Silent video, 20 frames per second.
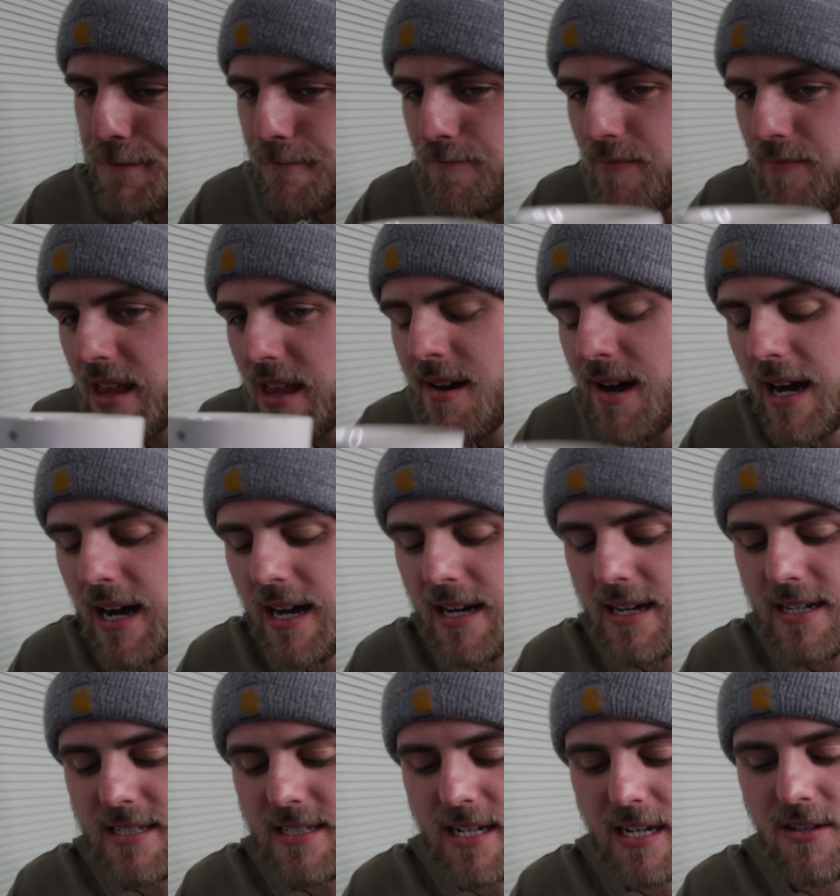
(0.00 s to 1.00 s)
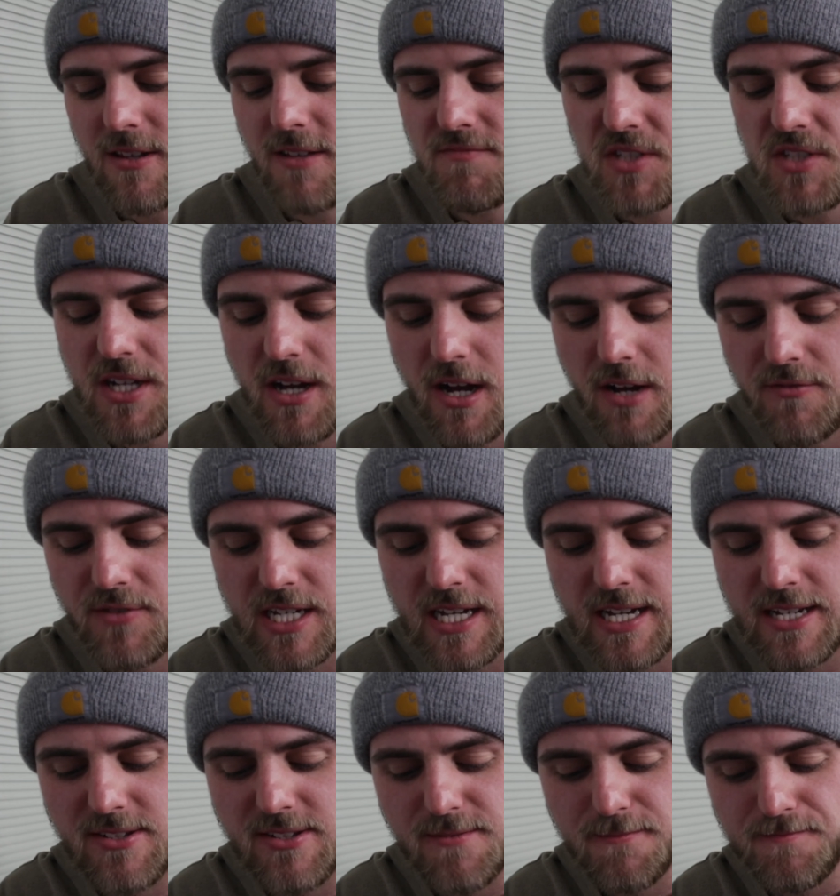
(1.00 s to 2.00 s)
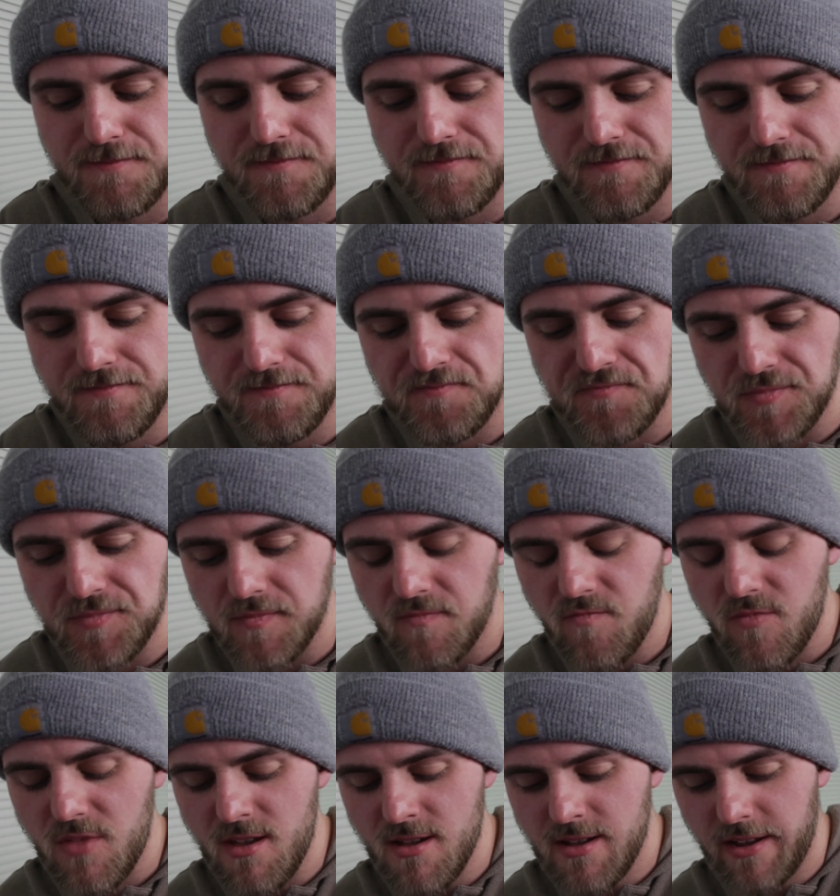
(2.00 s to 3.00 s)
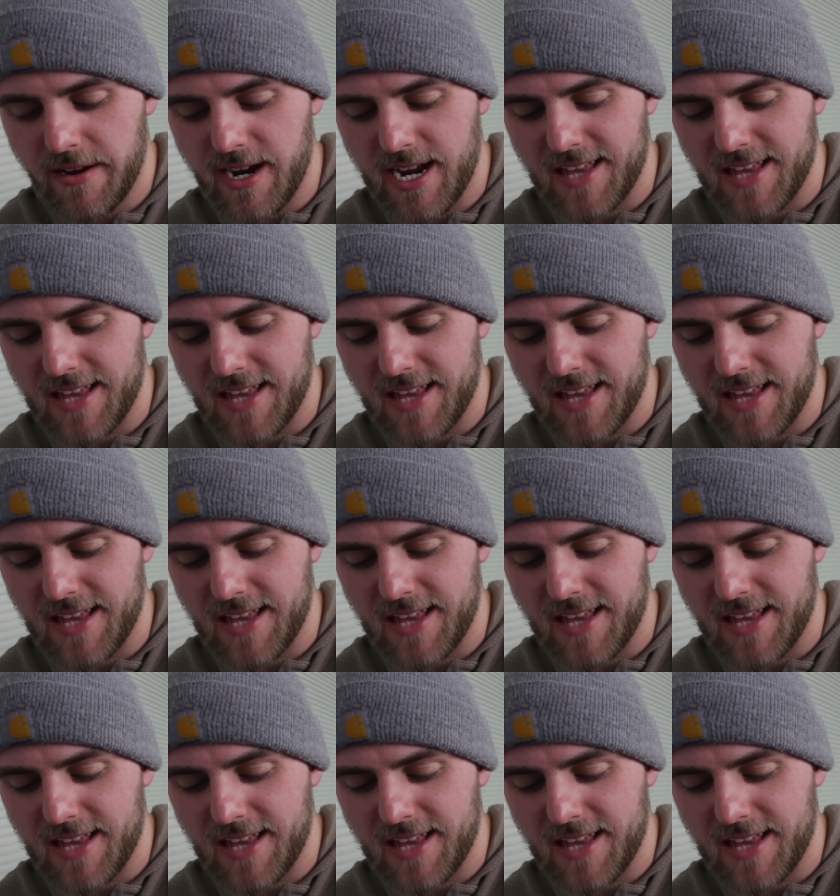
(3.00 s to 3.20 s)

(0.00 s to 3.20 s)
Gotta love the coffee, guys. All right,